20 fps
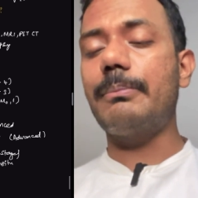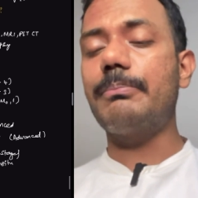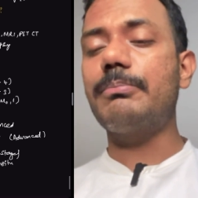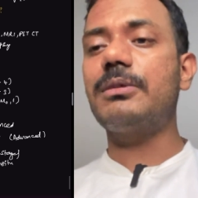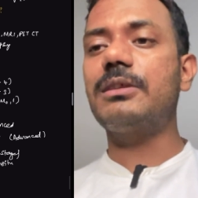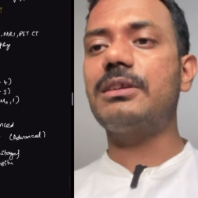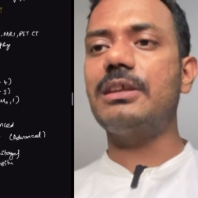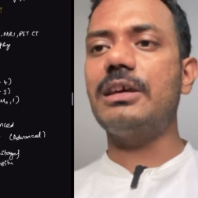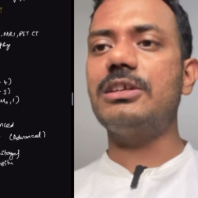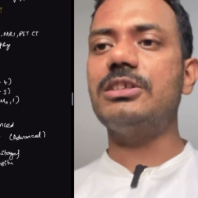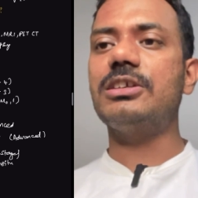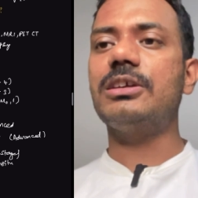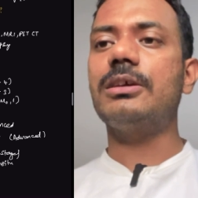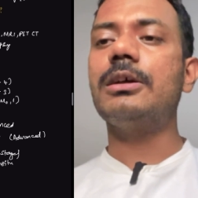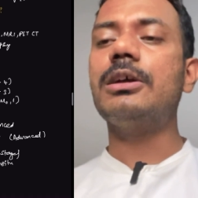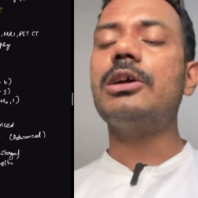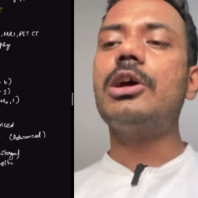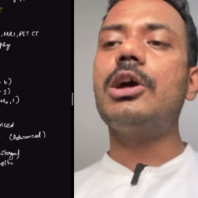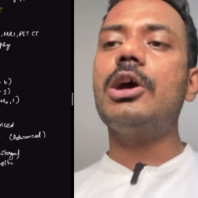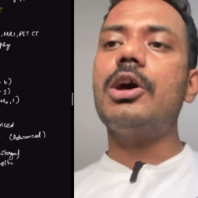staging.
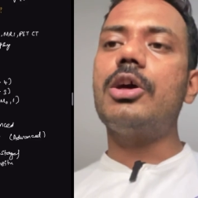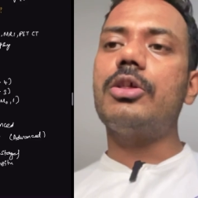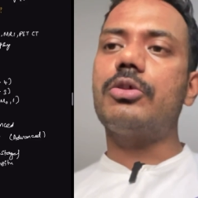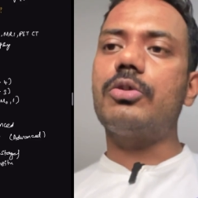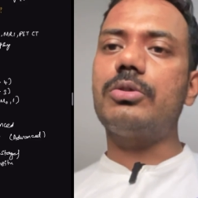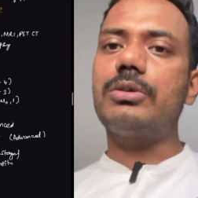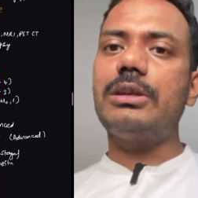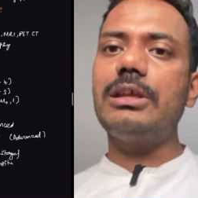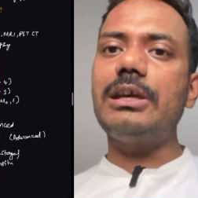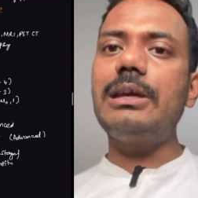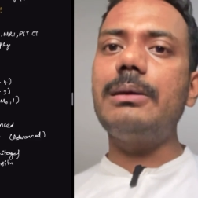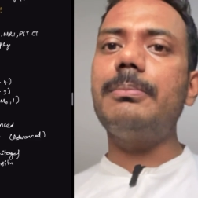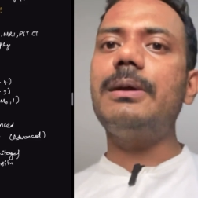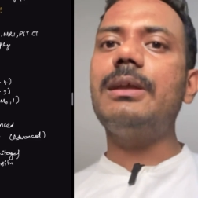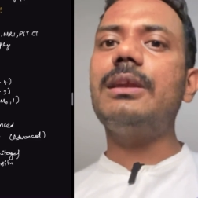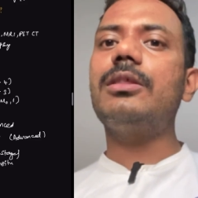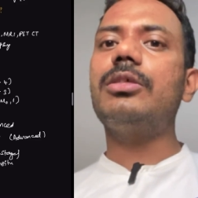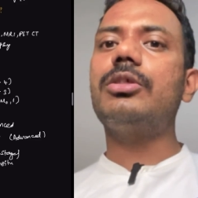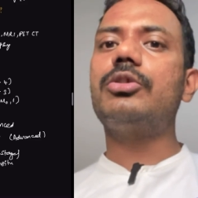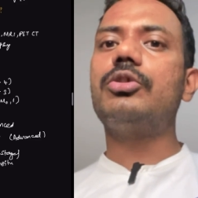So T
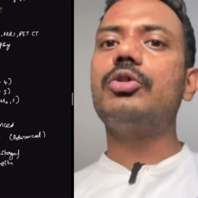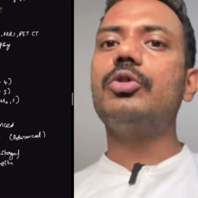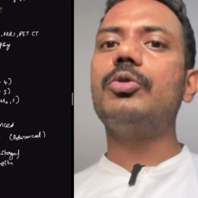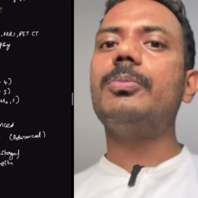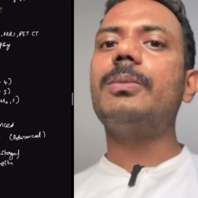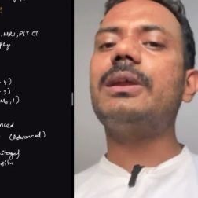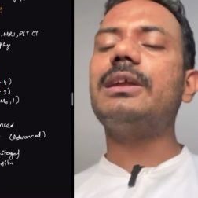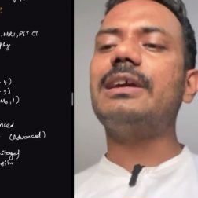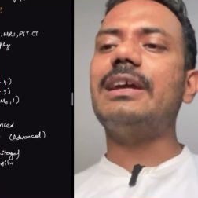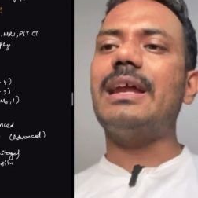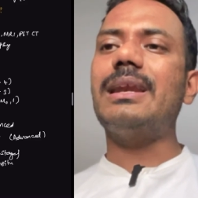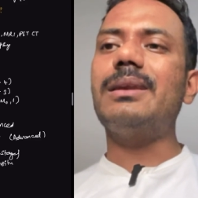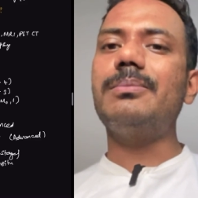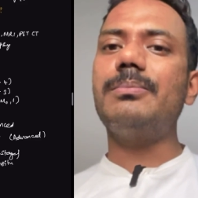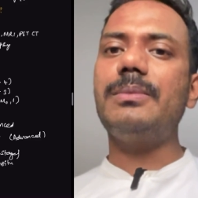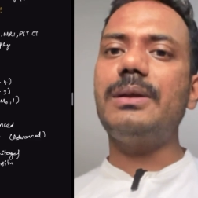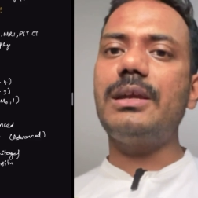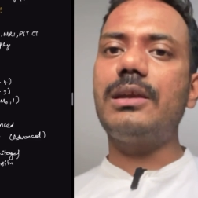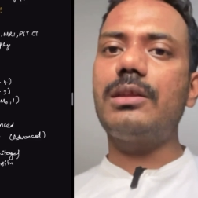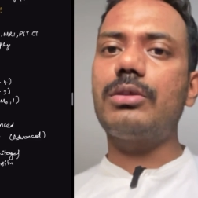means tumor, N
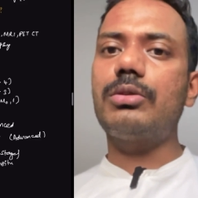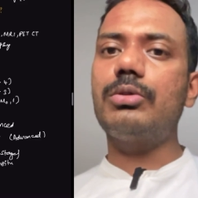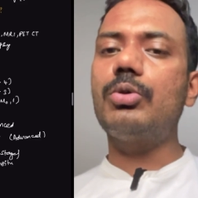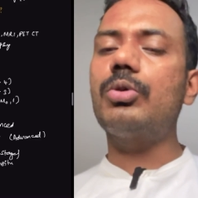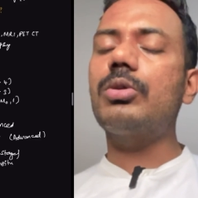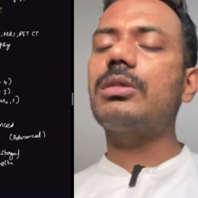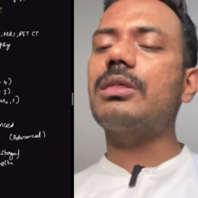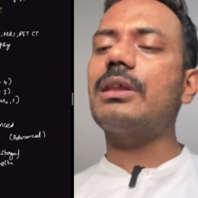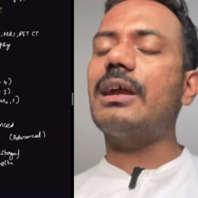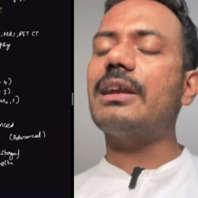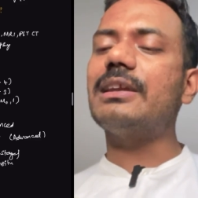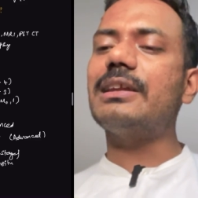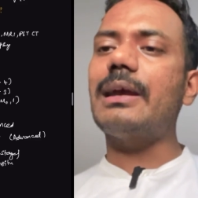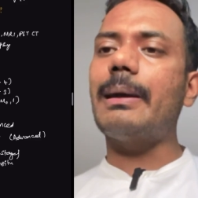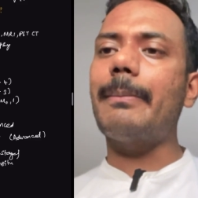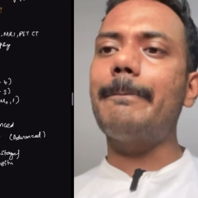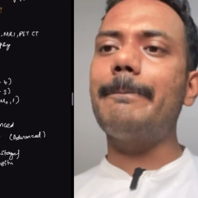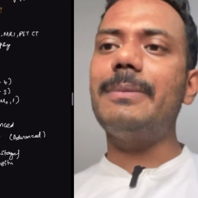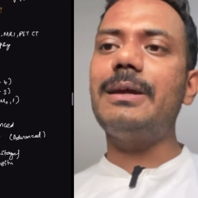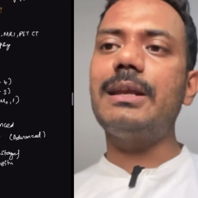means nodes and
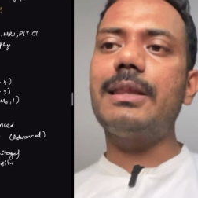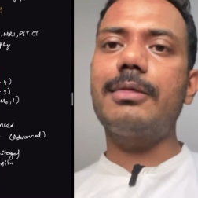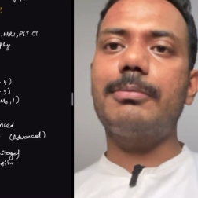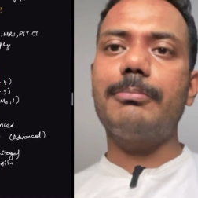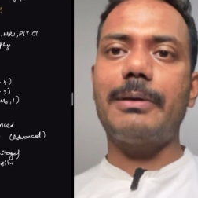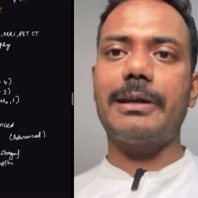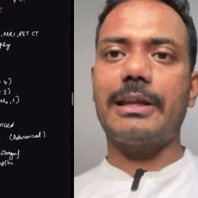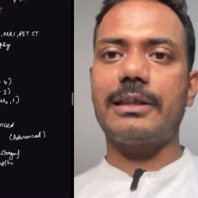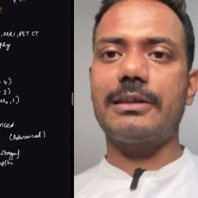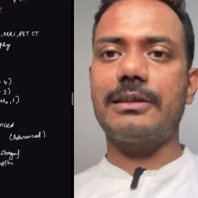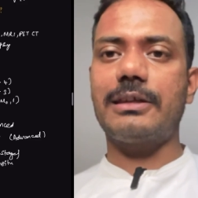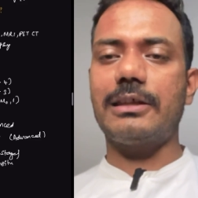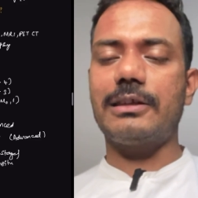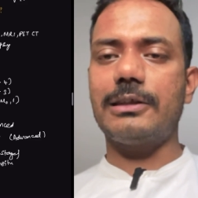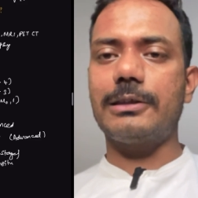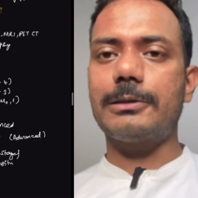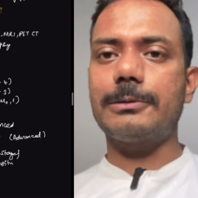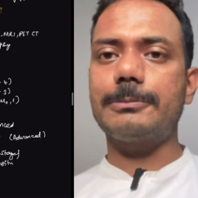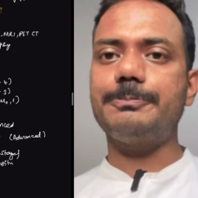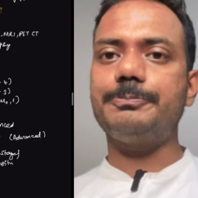M means
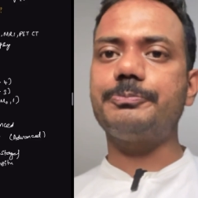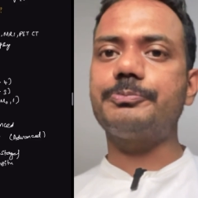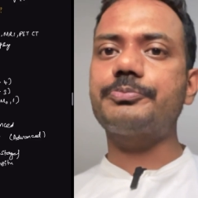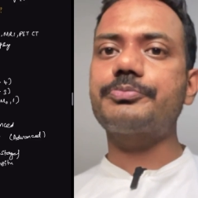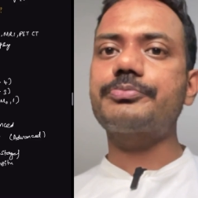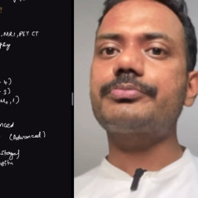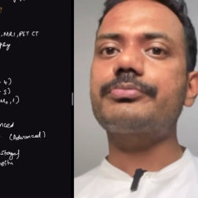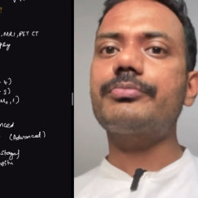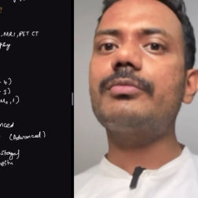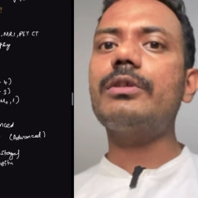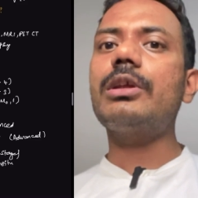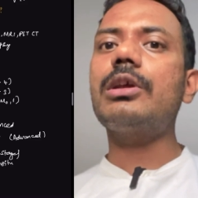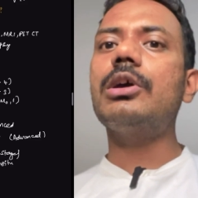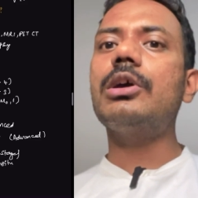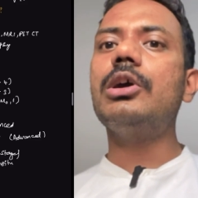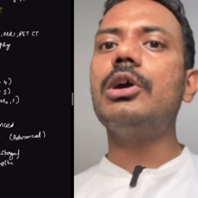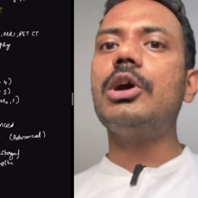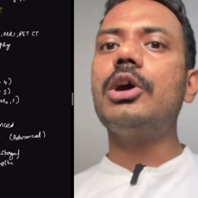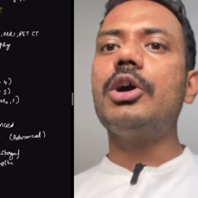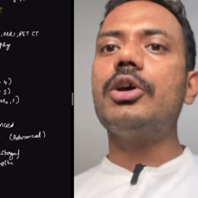metastasis.
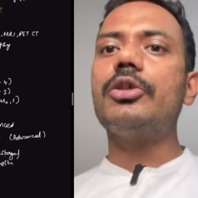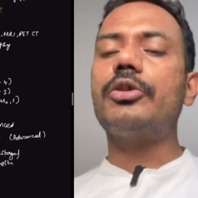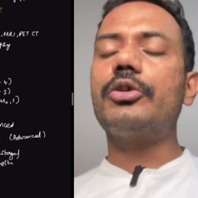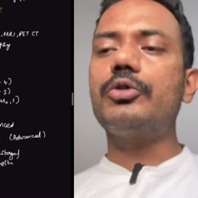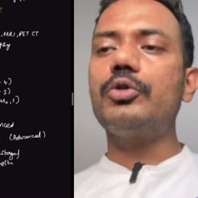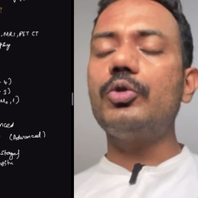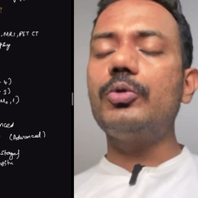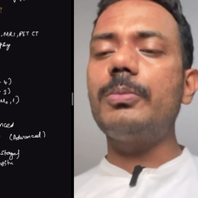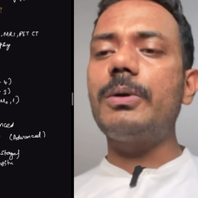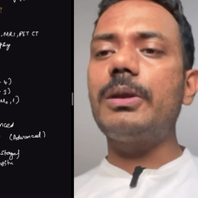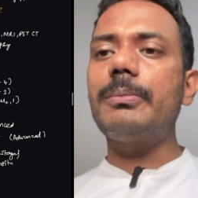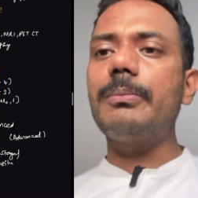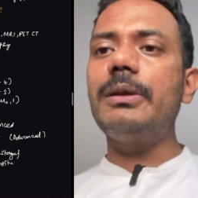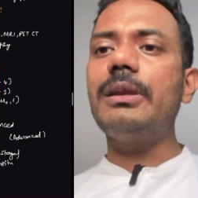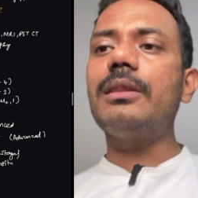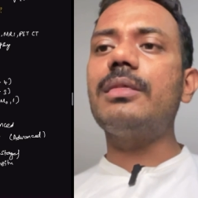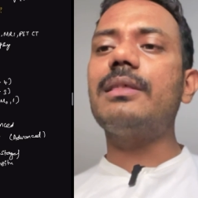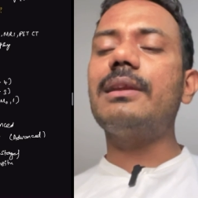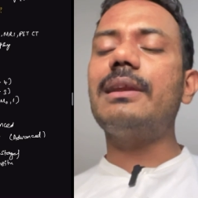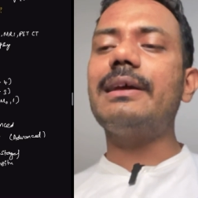So tumor
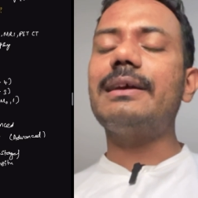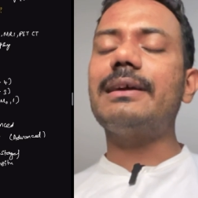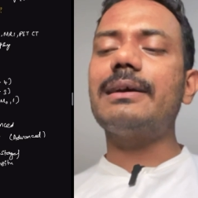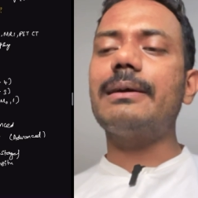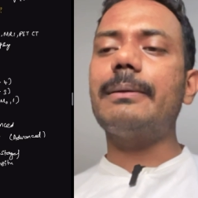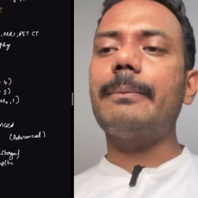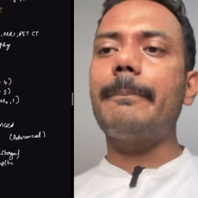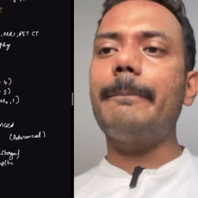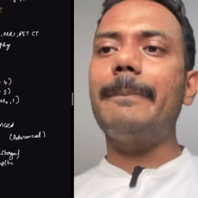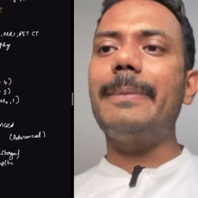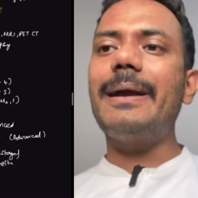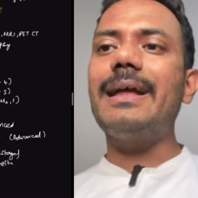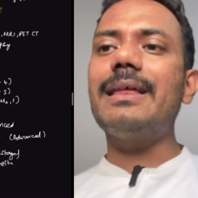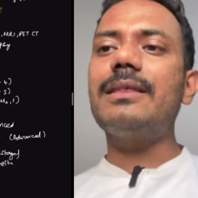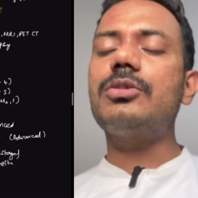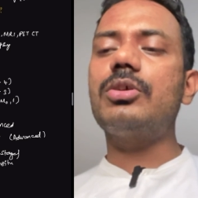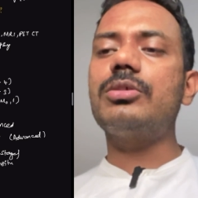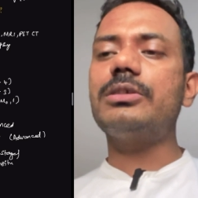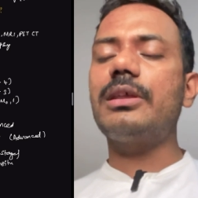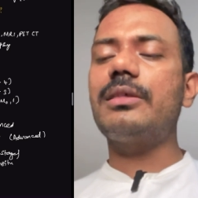means like based
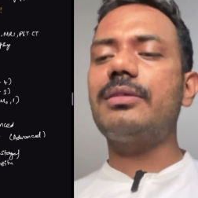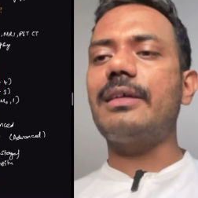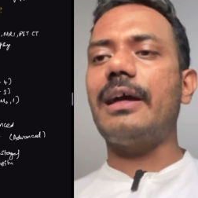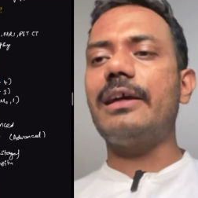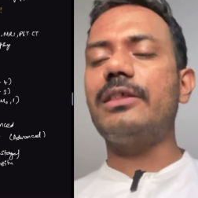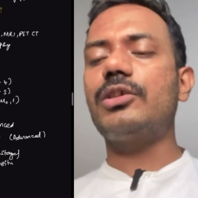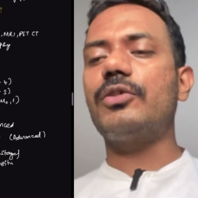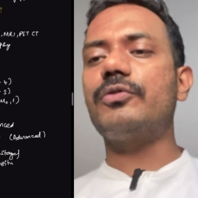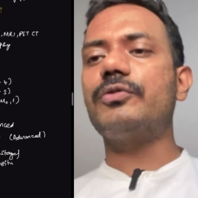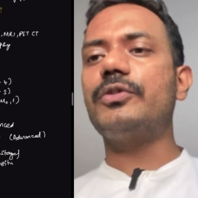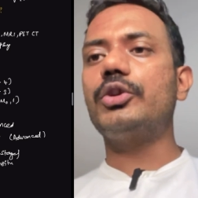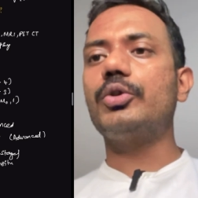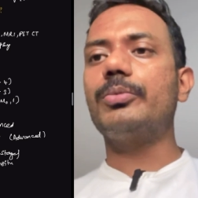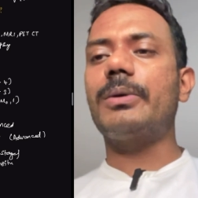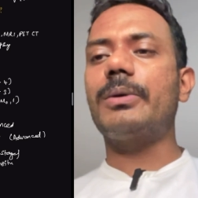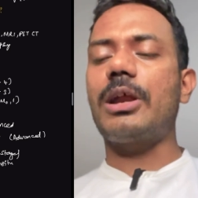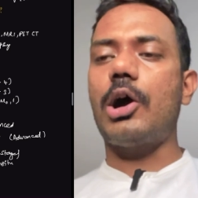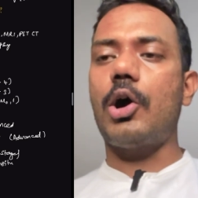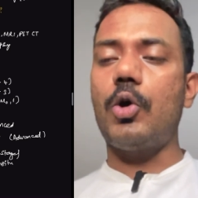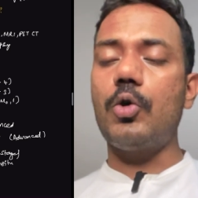on the size of the
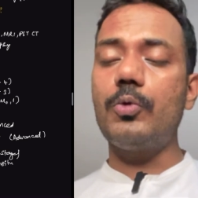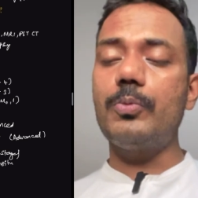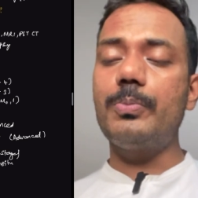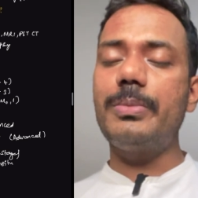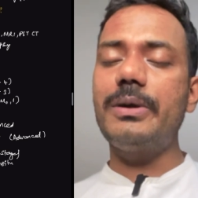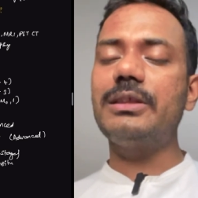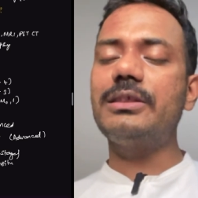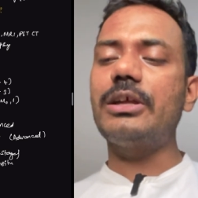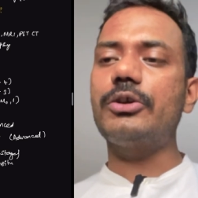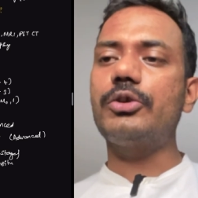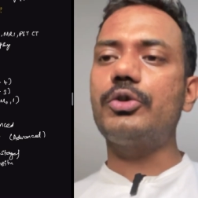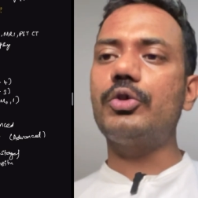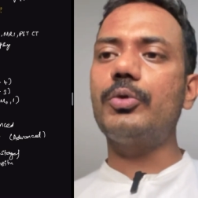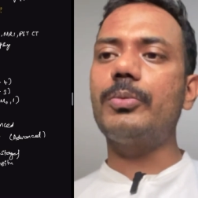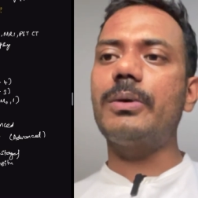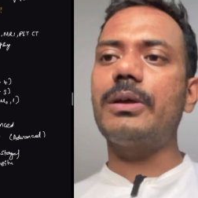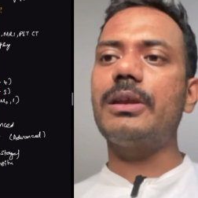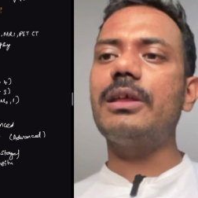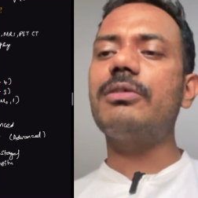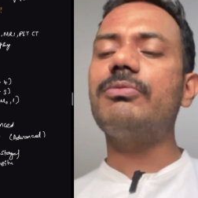tumor, how big the
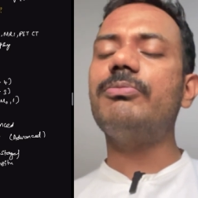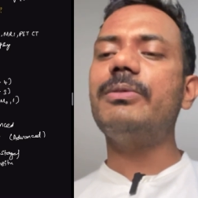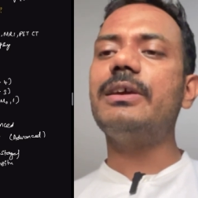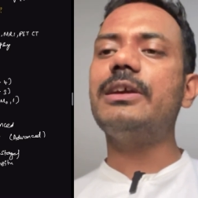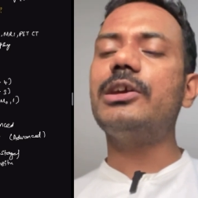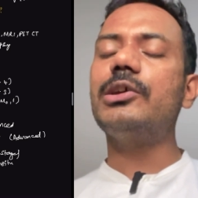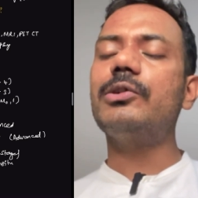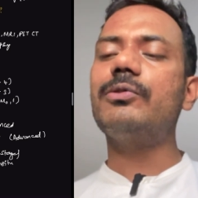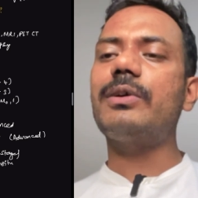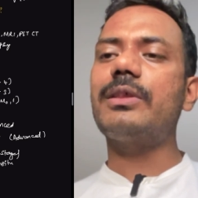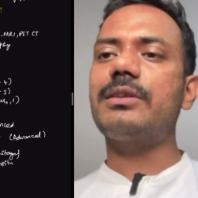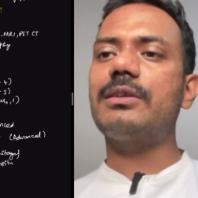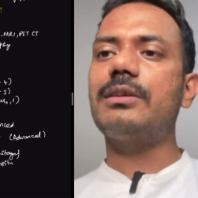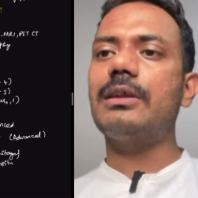tumor is, we give us